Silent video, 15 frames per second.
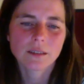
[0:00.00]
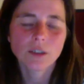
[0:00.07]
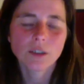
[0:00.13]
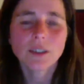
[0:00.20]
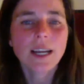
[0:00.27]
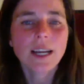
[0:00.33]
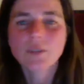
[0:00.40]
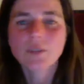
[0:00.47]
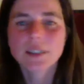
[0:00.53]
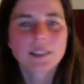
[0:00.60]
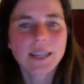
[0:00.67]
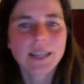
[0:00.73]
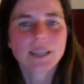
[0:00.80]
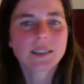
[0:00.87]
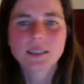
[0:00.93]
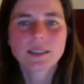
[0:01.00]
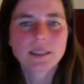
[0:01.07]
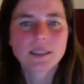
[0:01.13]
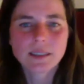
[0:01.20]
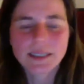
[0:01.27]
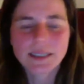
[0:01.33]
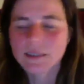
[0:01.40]
Not the life that
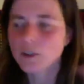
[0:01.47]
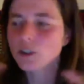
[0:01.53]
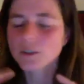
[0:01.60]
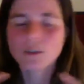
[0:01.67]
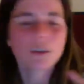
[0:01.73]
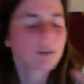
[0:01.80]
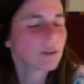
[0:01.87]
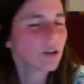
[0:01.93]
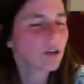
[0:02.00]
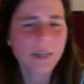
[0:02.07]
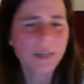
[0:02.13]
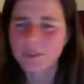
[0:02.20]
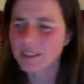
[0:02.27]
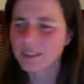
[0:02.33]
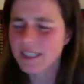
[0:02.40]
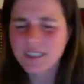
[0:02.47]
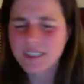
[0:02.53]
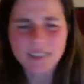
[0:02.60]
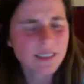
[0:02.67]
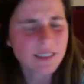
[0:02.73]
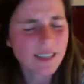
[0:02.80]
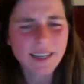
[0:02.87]
tells, not everything
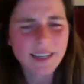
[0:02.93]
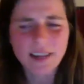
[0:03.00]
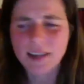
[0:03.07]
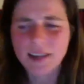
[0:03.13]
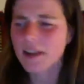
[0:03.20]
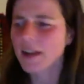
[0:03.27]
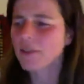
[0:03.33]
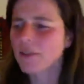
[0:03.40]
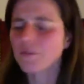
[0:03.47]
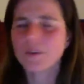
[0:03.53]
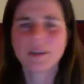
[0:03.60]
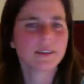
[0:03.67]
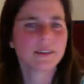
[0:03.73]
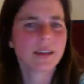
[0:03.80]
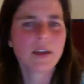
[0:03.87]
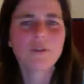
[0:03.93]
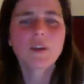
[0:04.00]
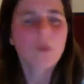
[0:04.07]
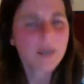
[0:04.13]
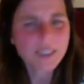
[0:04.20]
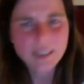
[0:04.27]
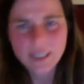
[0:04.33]
else that
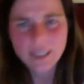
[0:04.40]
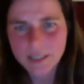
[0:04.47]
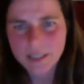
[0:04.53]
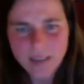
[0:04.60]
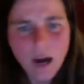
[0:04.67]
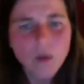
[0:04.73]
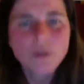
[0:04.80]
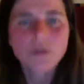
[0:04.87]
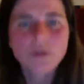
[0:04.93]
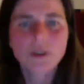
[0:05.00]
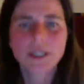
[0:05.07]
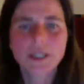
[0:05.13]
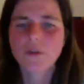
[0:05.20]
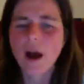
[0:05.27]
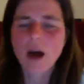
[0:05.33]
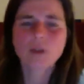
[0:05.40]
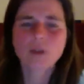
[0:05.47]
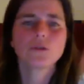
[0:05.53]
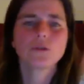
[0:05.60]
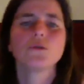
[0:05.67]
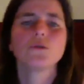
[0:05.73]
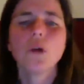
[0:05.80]
everyone is telling us how to live,
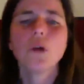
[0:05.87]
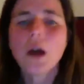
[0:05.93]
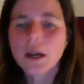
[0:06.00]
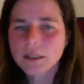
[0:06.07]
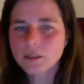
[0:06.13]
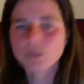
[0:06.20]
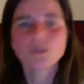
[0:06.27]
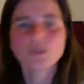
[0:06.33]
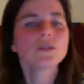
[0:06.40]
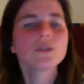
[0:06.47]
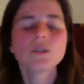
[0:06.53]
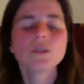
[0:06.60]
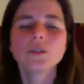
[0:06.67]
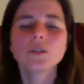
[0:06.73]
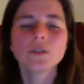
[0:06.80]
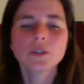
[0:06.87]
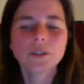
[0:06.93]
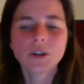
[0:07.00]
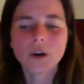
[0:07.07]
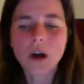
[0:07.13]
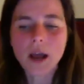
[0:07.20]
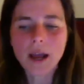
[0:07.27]
how to do.
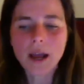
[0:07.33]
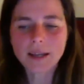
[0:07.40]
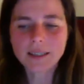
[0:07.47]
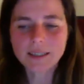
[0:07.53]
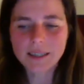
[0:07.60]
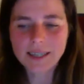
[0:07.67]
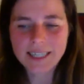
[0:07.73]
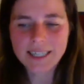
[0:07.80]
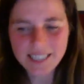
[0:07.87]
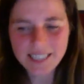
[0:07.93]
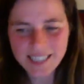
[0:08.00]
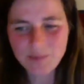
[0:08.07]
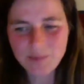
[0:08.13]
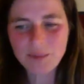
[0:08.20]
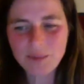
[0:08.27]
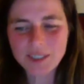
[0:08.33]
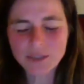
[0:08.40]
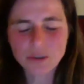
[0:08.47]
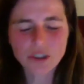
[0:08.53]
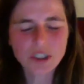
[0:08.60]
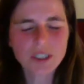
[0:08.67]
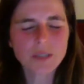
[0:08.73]
No. Let's take a moment
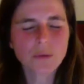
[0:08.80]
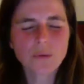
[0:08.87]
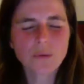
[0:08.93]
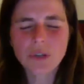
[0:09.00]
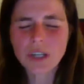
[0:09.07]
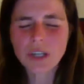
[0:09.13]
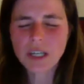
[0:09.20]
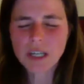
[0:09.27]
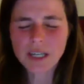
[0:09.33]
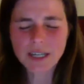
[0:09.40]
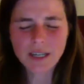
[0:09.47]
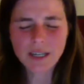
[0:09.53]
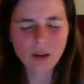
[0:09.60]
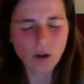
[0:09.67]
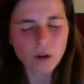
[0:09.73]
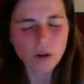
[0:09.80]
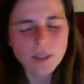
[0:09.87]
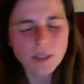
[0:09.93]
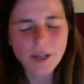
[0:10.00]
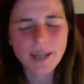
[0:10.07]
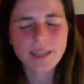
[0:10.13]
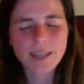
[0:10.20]
to just really
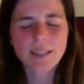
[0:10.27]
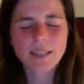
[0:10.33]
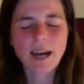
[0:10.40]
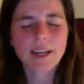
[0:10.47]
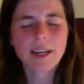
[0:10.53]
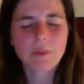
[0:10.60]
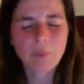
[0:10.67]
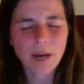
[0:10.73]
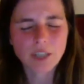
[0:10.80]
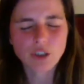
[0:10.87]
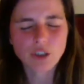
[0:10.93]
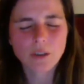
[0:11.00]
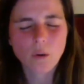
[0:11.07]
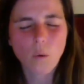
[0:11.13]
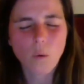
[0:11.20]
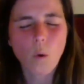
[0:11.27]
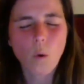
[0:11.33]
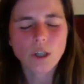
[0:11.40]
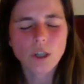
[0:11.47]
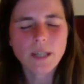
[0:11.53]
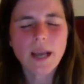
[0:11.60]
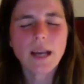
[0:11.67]
close our eyes and imagine,
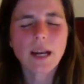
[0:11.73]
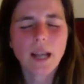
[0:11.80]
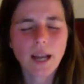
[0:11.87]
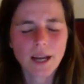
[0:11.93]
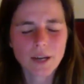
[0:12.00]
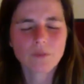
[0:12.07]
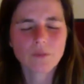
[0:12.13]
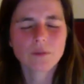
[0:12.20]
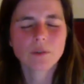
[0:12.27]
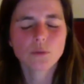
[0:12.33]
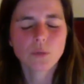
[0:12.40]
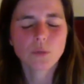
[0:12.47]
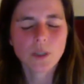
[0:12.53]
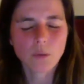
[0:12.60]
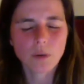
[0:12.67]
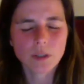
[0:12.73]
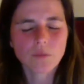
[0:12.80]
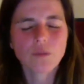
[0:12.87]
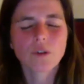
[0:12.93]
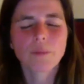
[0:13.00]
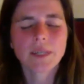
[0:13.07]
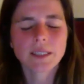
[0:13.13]
what life do I want
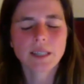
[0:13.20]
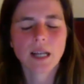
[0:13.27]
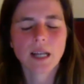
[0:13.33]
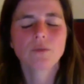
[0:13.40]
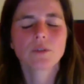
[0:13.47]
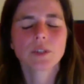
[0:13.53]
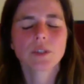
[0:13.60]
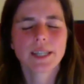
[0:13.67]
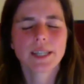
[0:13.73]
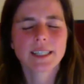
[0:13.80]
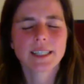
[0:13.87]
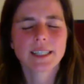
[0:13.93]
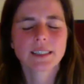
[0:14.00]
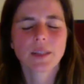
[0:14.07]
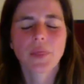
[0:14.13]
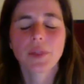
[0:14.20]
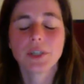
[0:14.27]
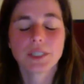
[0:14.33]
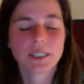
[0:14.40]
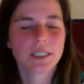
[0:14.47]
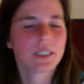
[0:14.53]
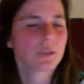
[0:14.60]
for myself for the next
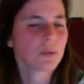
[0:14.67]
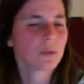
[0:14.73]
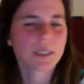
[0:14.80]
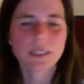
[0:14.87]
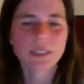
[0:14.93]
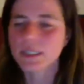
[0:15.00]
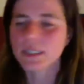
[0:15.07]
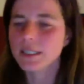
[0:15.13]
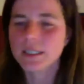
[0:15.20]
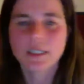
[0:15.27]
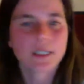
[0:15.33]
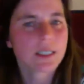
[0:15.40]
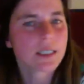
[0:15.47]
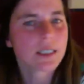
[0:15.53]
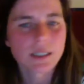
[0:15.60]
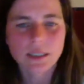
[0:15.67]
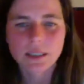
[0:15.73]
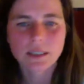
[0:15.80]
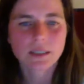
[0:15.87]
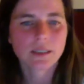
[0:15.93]
30, 20 years?